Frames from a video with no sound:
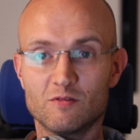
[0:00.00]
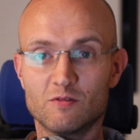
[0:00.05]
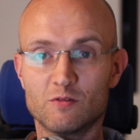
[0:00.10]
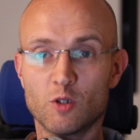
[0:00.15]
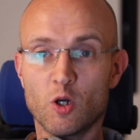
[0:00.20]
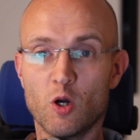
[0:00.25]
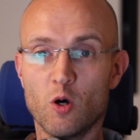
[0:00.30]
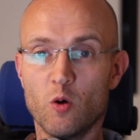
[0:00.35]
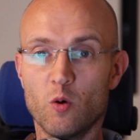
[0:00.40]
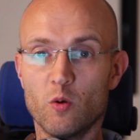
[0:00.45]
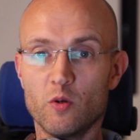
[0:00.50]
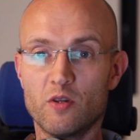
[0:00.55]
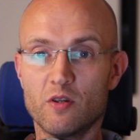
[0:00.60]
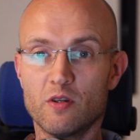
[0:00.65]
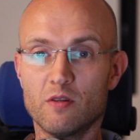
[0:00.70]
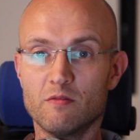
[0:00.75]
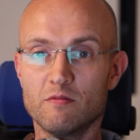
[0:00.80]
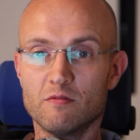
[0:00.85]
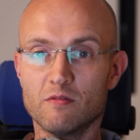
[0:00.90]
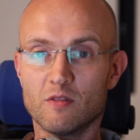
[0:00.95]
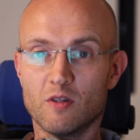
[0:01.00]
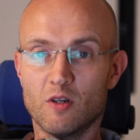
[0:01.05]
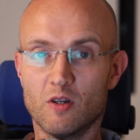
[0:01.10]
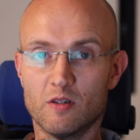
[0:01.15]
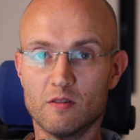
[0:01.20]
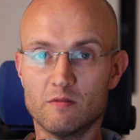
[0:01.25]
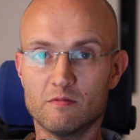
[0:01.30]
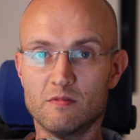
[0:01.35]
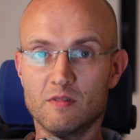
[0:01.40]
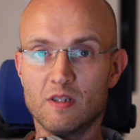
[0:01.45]
road,
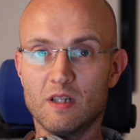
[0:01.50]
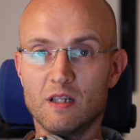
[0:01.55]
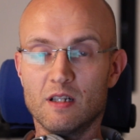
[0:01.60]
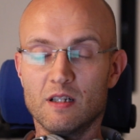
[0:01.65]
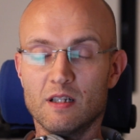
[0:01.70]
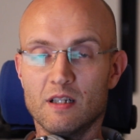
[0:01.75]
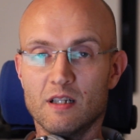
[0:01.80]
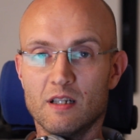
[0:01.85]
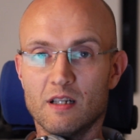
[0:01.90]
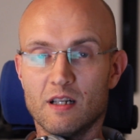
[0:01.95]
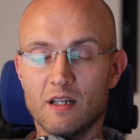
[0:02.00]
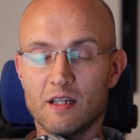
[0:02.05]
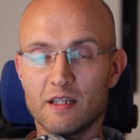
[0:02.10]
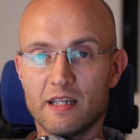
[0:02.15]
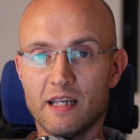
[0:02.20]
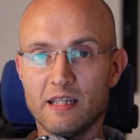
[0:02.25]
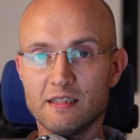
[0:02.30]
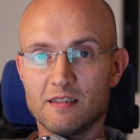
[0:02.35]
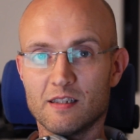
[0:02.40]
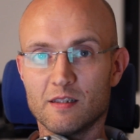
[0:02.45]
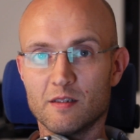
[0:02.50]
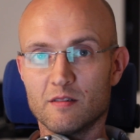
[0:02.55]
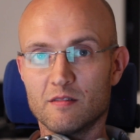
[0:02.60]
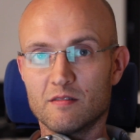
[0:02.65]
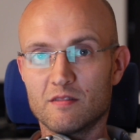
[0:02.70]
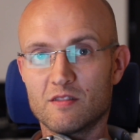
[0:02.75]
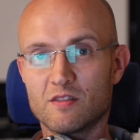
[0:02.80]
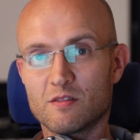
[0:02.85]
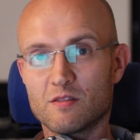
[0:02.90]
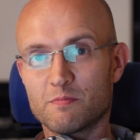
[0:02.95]
or I guess
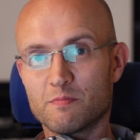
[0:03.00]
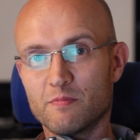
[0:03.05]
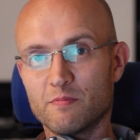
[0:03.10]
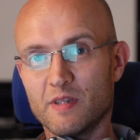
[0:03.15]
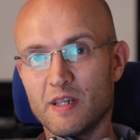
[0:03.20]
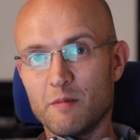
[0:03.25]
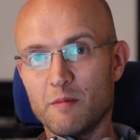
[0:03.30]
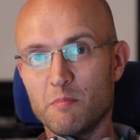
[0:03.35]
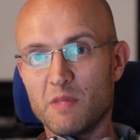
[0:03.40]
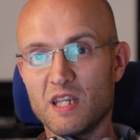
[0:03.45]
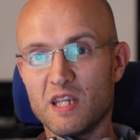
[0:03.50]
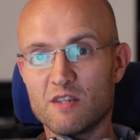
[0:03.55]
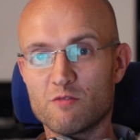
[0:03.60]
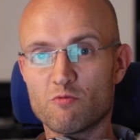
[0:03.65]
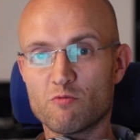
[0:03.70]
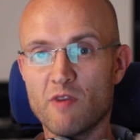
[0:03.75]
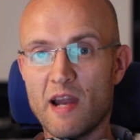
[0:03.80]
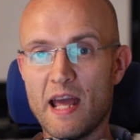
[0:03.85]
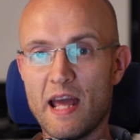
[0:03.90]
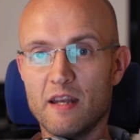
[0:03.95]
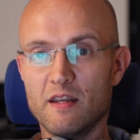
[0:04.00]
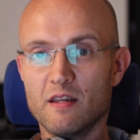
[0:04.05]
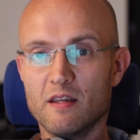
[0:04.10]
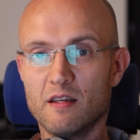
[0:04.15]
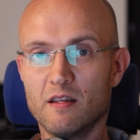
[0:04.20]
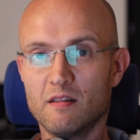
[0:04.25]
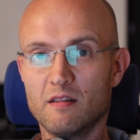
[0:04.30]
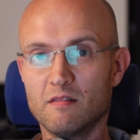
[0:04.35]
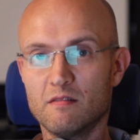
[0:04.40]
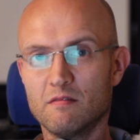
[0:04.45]
it means red,
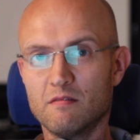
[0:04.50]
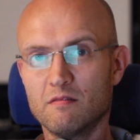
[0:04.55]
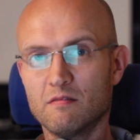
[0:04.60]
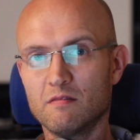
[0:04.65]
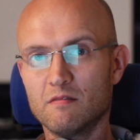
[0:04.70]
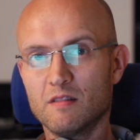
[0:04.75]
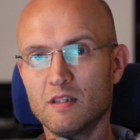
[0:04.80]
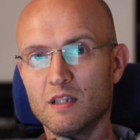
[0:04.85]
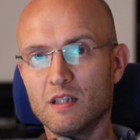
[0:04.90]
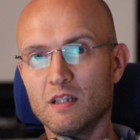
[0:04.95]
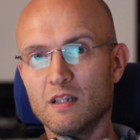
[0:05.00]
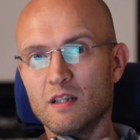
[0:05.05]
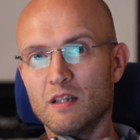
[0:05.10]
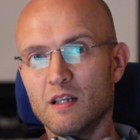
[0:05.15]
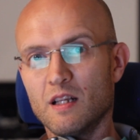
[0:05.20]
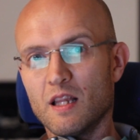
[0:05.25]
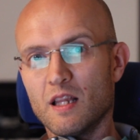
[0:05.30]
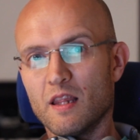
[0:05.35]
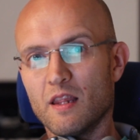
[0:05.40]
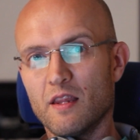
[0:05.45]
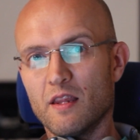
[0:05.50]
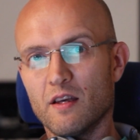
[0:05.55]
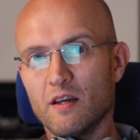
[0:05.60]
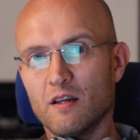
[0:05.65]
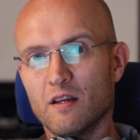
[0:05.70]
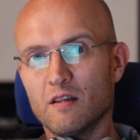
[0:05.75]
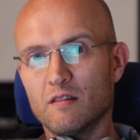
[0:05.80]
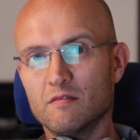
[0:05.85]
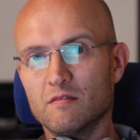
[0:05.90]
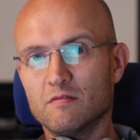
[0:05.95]

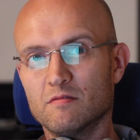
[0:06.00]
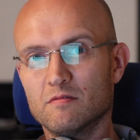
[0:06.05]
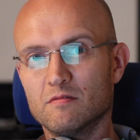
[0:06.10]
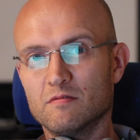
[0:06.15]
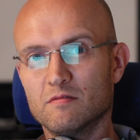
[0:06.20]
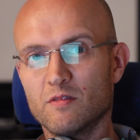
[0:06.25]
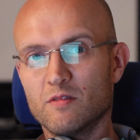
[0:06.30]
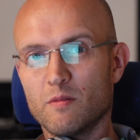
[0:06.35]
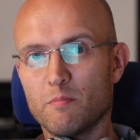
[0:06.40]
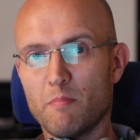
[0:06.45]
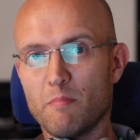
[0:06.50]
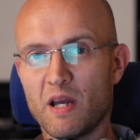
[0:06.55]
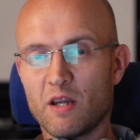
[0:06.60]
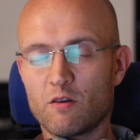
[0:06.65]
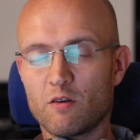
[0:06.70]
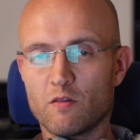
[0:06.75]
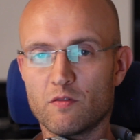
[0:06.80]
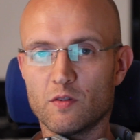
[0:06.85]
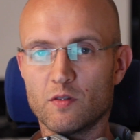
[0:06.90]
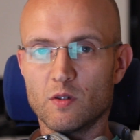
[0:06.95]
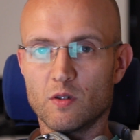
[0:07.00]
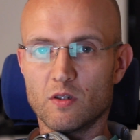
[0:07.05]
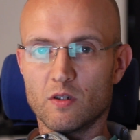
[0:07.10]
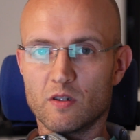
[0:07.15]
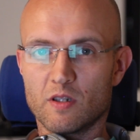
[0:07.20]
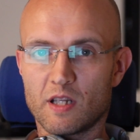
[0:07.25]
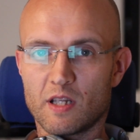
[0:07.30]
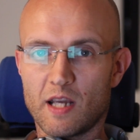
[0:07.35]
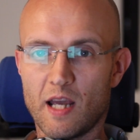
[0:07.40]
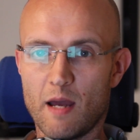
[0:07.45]
the microphone
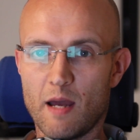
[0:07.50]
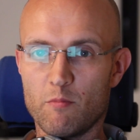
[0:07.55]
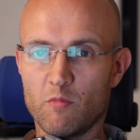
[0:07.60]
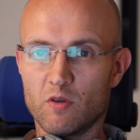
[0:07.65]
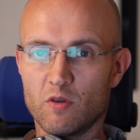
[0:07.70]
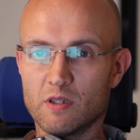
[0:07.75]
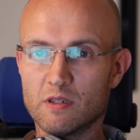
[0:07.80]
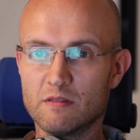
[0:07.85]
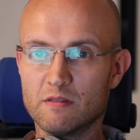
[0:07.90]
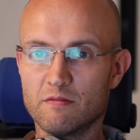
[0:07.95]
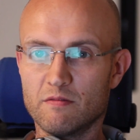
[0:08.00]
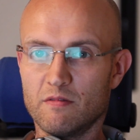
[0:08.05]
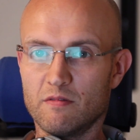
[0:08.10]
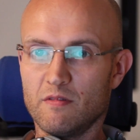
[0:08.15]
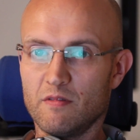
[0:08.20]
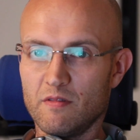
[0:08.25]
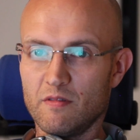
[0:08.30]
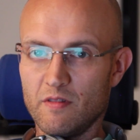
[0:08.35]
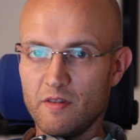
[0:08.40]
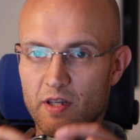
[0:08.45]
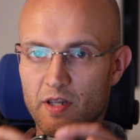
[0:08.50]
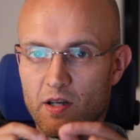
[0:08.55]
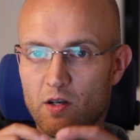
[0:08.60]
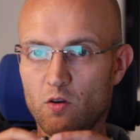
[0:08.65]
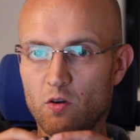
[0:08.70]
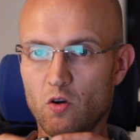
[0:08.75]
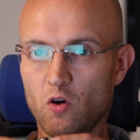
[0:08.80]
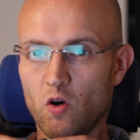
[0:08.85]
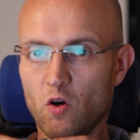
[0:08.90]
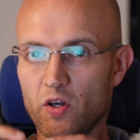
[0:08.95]
on the camera, the
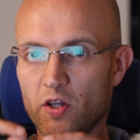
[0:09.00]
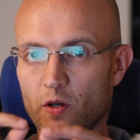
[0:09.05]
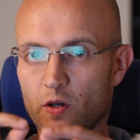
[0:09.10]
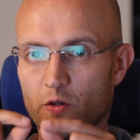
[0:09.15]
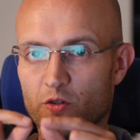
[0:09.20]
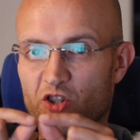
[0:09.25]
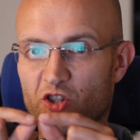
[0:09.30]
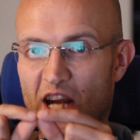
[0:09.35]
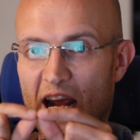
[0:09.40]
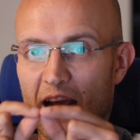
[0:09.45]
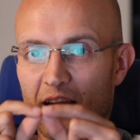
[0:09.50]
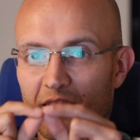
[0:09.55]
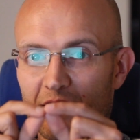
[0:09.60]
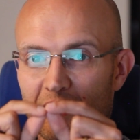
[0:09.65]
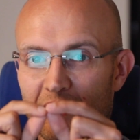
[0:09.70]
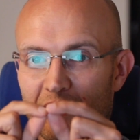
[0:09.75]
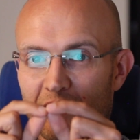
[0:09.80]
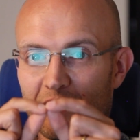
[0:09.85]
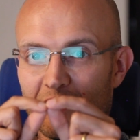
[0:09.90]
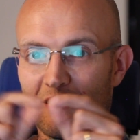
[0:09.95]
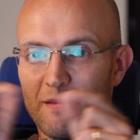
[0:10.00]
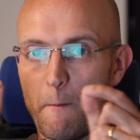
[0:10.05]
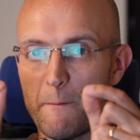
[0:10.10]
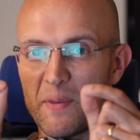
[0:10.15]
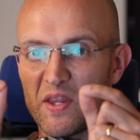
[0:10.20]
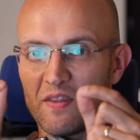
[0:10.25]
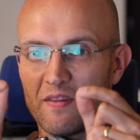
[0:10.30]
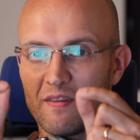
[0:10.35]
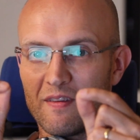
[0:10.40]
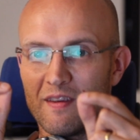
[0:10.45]
audio jack,
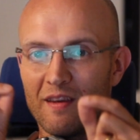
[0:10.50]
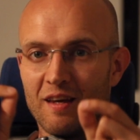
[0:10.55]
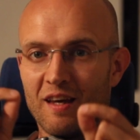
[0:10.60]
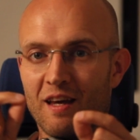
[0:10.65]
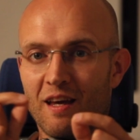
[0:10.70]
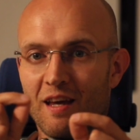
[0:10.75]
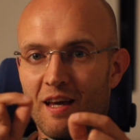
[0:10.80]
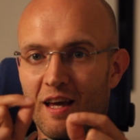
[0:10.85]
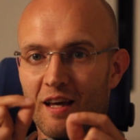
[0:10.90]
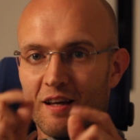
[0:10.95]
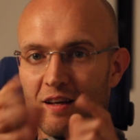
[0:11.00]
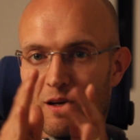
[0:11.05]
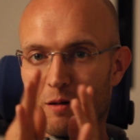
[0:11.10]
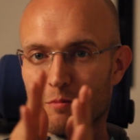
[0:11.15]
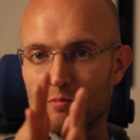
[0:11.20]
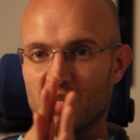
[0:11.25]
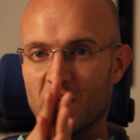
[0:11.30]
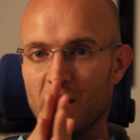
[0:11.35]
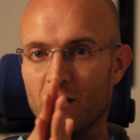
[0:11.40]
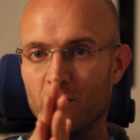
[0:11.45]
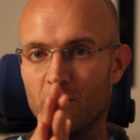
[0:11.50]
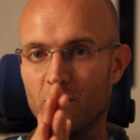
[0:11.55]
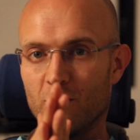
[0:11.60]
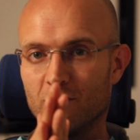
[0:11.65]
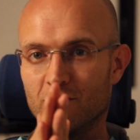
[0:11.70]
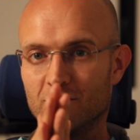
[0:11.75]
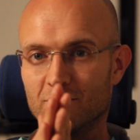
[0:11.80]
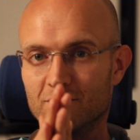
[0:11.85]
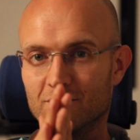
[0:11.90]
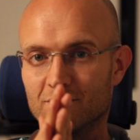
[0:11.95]
it comes out
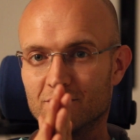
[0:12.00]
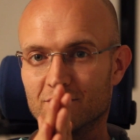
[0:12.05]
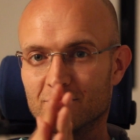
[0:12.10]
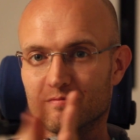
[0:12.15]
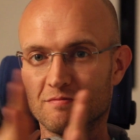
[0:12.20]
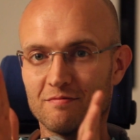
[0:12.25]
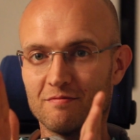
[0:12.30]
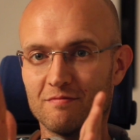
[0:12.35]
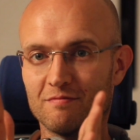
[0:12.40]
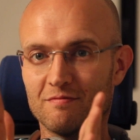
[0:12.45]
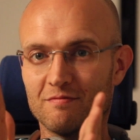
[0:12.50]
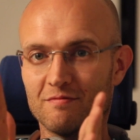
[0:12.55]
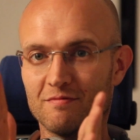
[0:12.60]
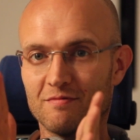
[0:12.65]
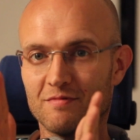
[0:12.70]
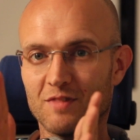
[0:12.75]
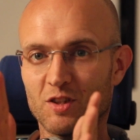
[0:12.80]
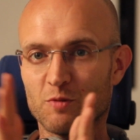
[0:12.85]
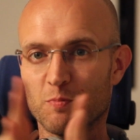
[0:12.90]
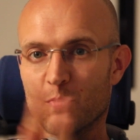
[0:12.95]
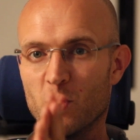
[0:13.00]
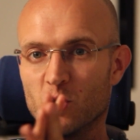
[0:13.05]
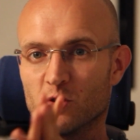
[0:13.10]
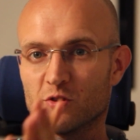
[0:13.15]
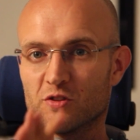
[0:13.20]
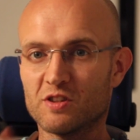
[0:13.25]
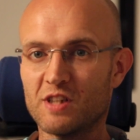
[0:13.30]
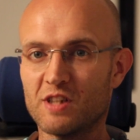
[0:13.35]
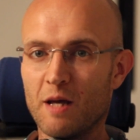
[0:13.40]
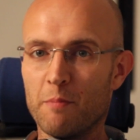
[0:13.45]
a small
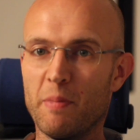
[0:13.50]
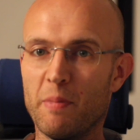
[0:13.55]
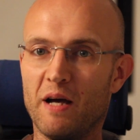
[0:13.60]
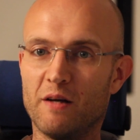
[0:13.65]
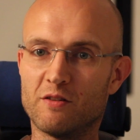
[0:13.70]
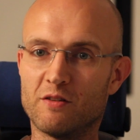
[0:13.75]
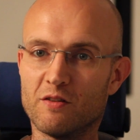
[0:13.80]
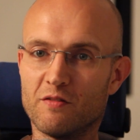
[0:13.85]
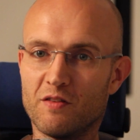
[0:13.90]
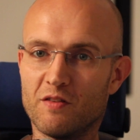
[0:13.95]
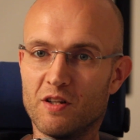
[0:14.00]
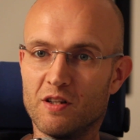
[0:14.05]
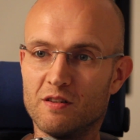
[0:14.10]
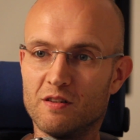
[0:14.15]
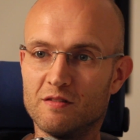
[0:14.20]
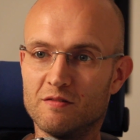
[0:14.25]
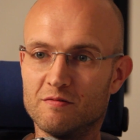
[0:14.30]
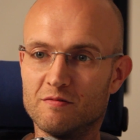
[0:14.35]
step out of the